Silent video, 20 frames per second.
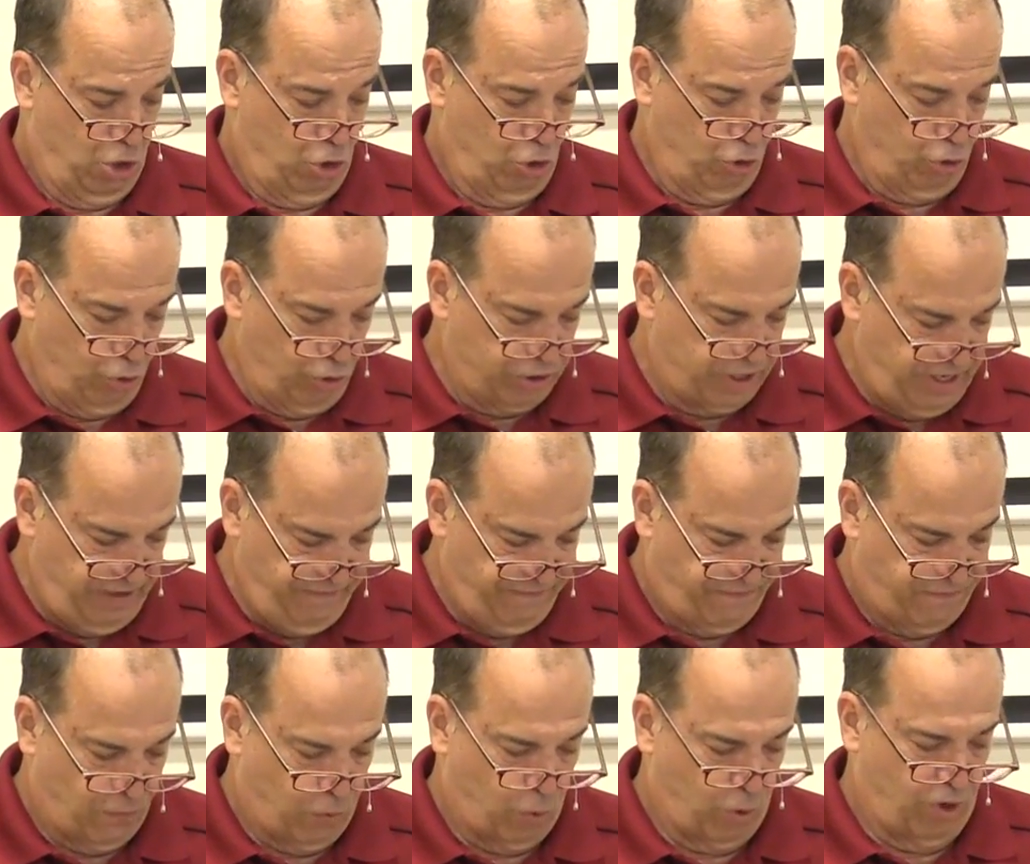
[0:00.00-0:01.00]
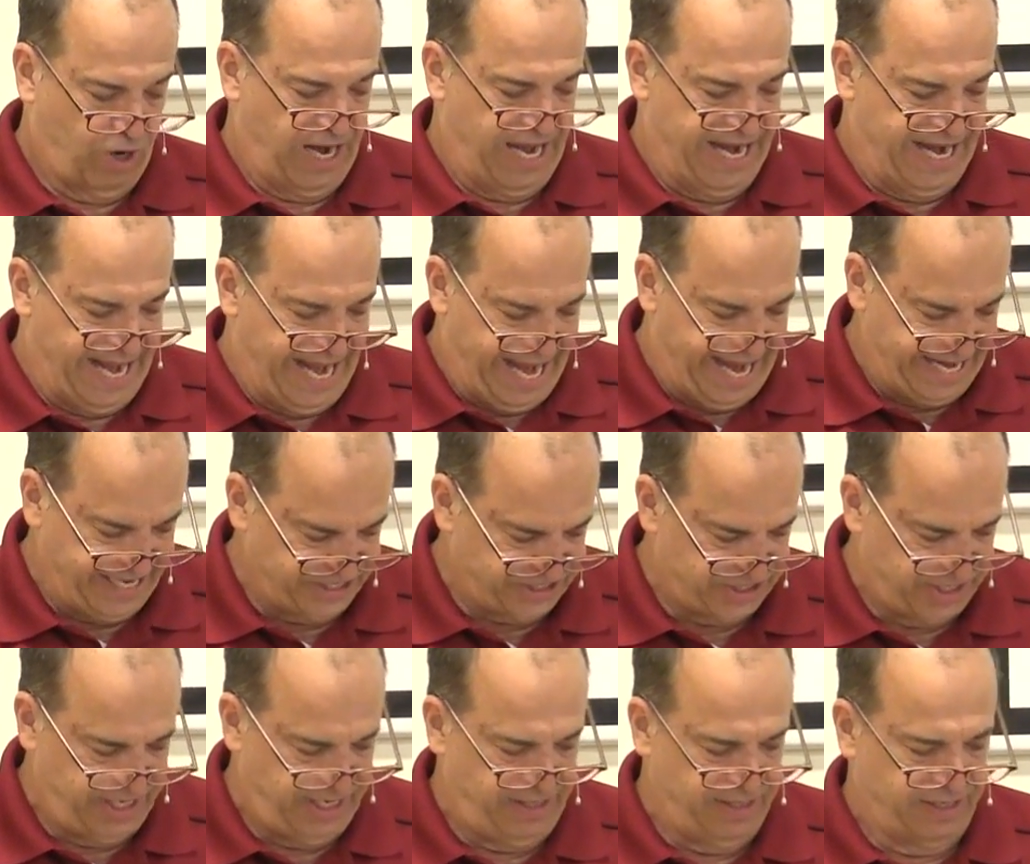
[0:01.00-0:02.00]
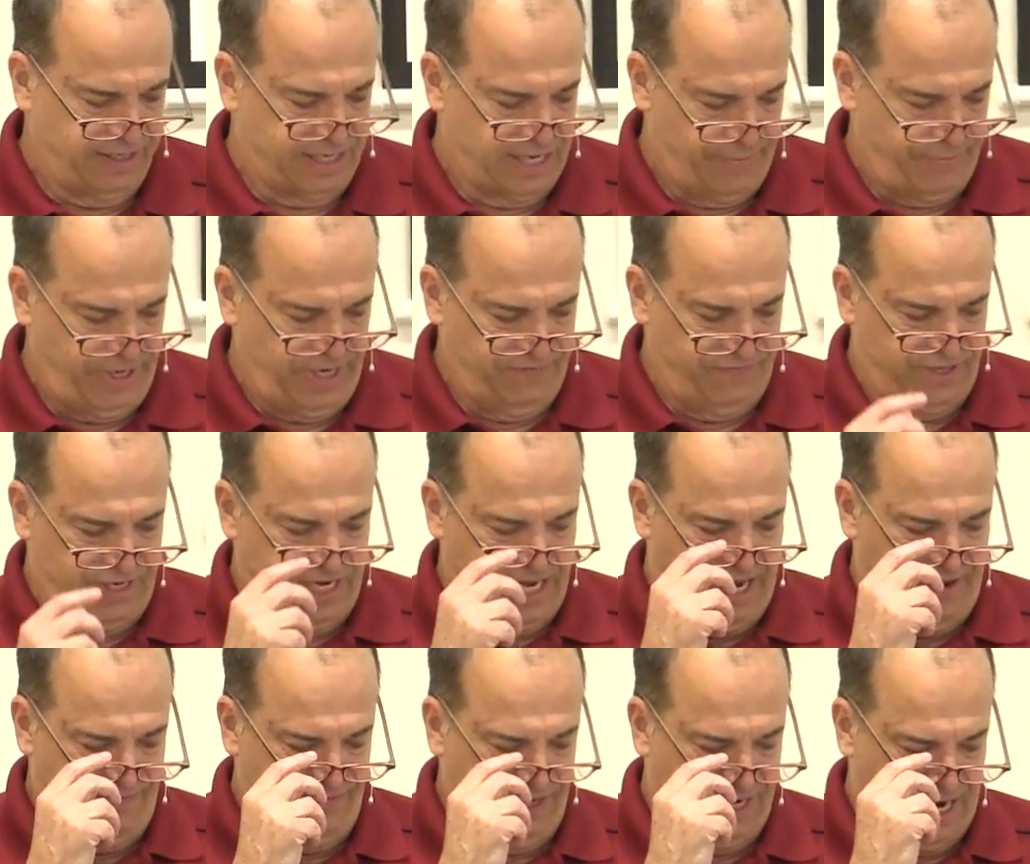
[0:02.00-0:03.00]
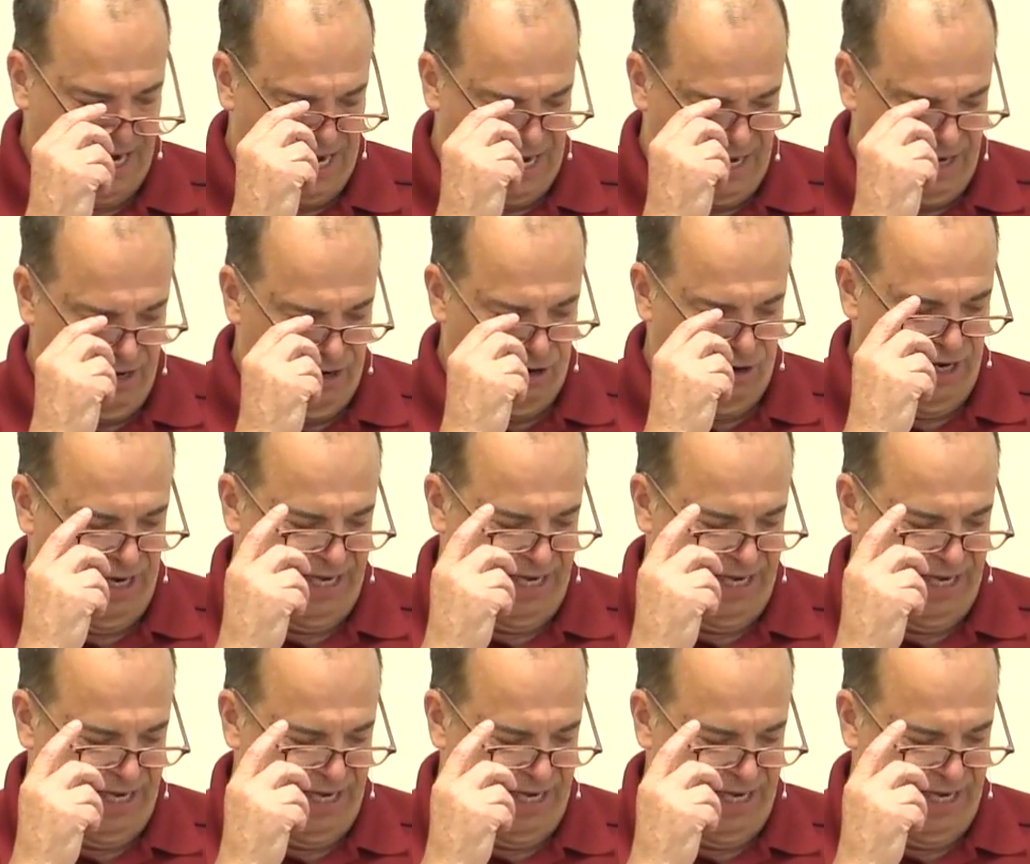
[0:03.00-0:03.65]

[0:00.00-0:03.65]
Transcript: Looking for and hastening the coming of the day of God, on